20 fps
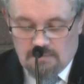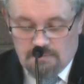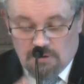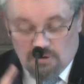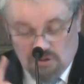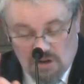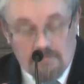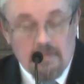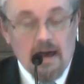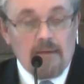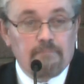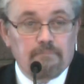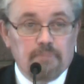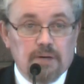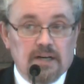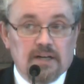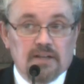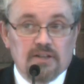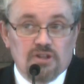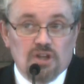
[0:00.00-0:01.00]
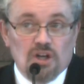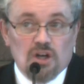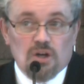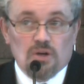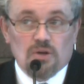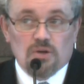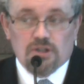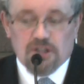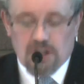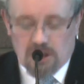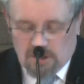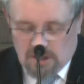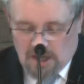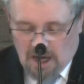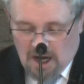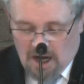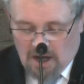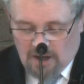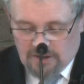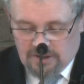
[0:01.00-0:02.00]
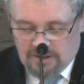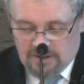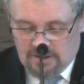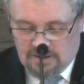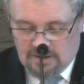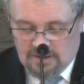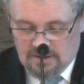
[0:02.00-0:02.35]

but remember the Lord your God.